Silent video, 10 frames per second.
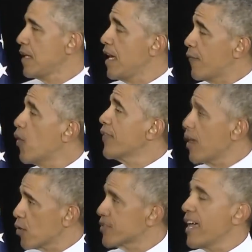If what
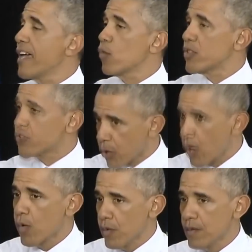they were saying was
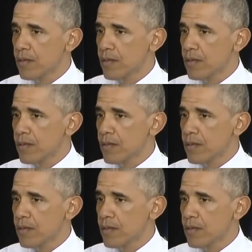true,